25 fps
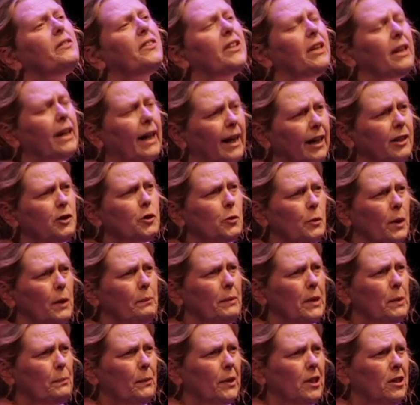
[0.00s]
the land where
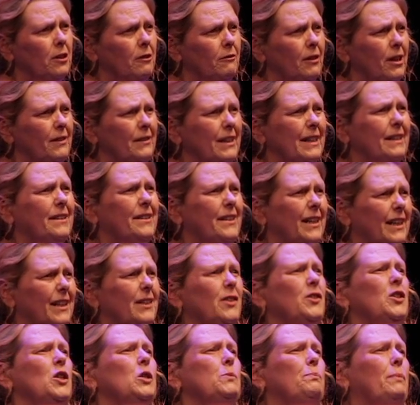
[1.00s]
people are growing
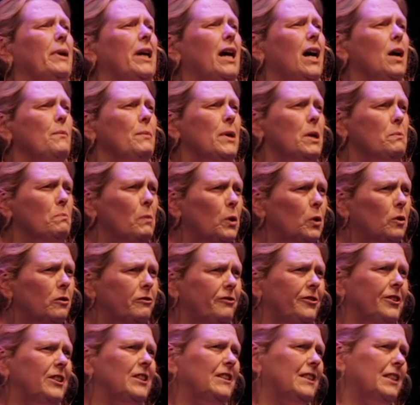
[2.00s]
things is becoming more
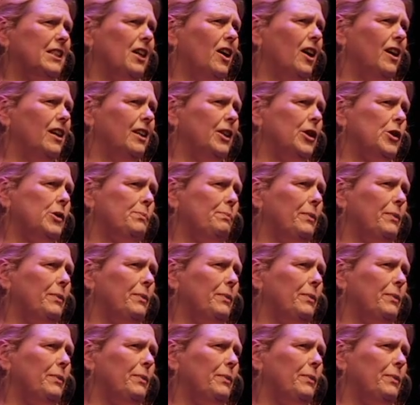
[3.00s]
fertile,